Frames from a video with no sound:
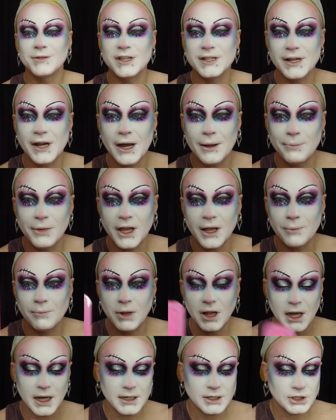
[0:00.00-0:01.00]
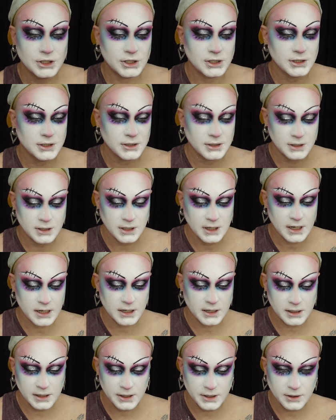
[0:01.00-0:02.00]
This hot pink blush
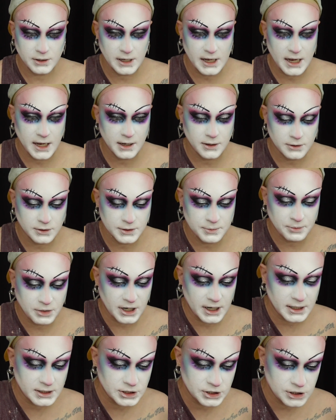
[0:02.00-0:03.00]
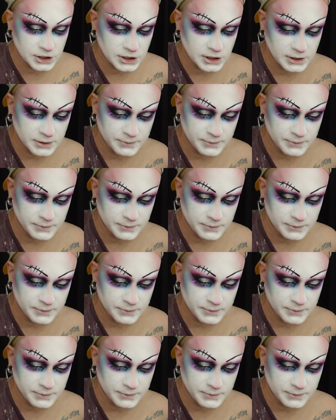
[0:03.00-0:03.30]
and a little angled brush.